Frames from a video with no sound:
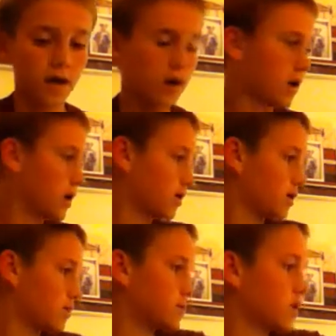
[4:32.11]
And
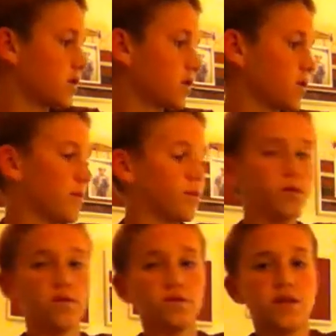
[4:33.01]
I'm gonna grab one
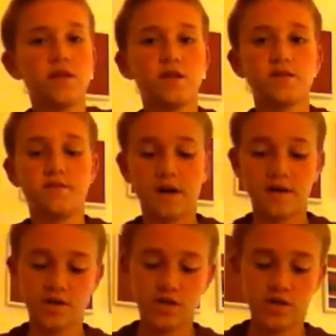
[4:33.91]
of those out of this bag
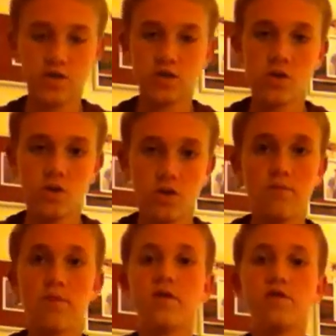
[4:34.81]
just to show you it
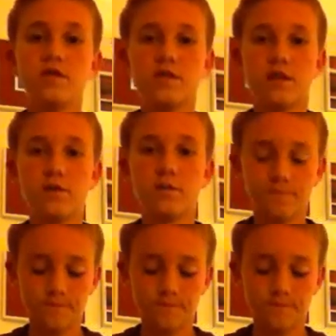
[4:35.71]
in better detail.